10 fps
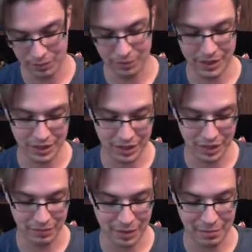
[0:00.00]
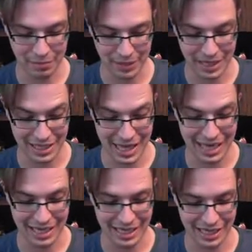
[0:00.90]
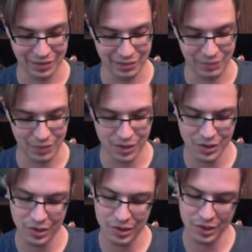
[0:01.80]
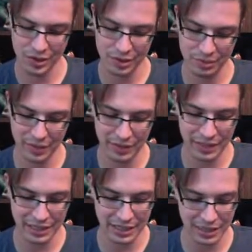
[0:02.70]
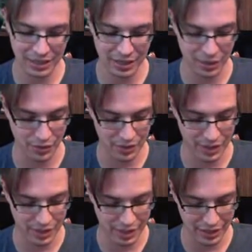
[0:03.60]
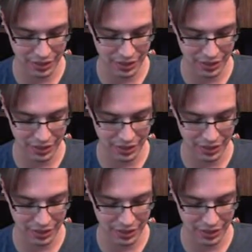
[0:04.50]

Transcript: He's gonna probably attack it now. But if he does, that's gonna... No, he did not.